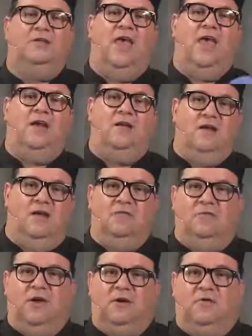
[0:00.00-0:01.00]
to add another
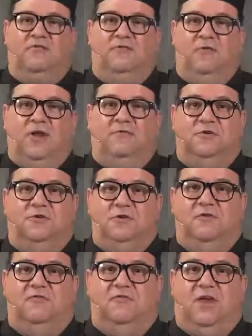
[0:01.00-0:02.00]
layer of flavor to
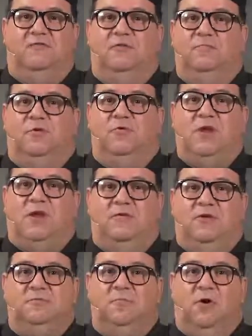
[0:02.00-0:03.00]
your favorite
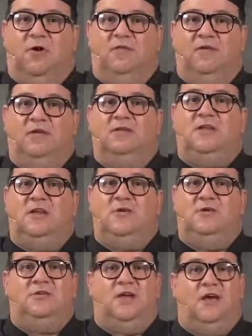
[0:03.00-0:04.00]
burrito that's part of the
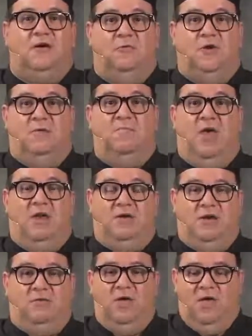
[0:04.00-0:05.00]
Contigo Taqueria
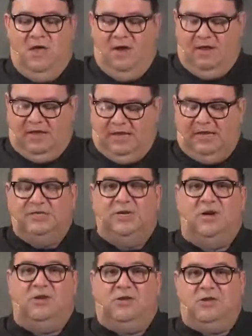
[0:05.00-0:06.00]
menu. Easy
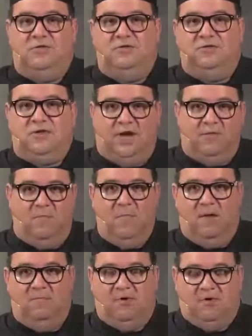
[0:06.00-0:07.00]
to use, and
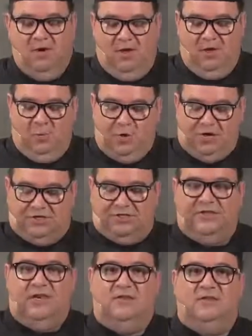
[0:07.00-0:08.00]
remember, when you
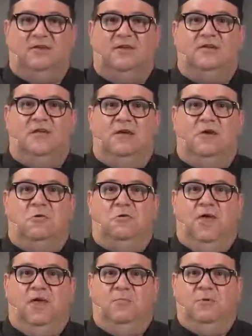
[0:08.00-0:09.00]
see this Contigo
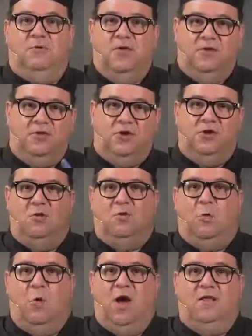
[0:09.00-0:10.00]
label, you know
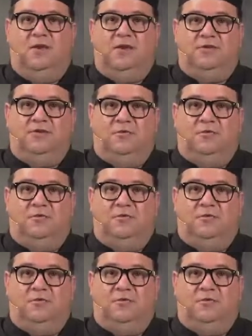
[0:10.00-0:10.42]
quality has